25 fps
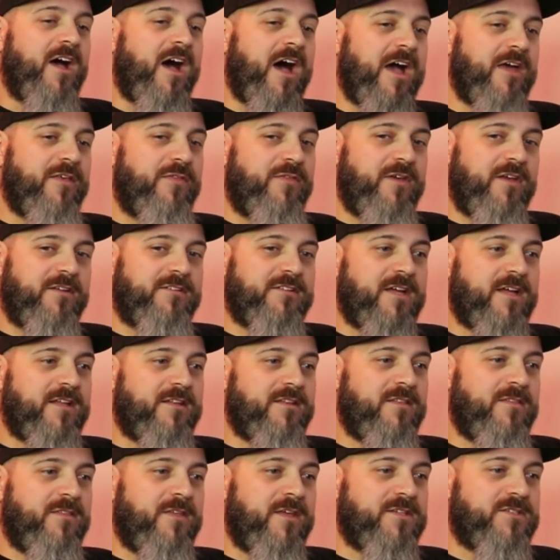I think
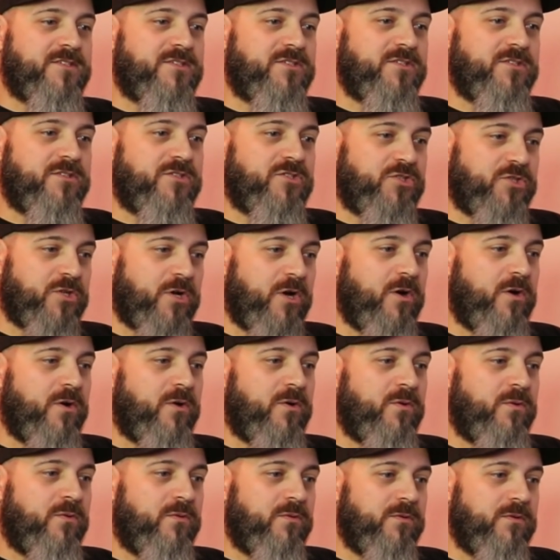that this
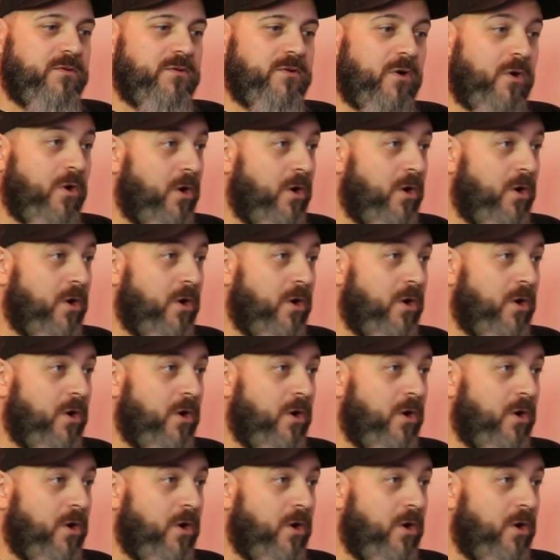show,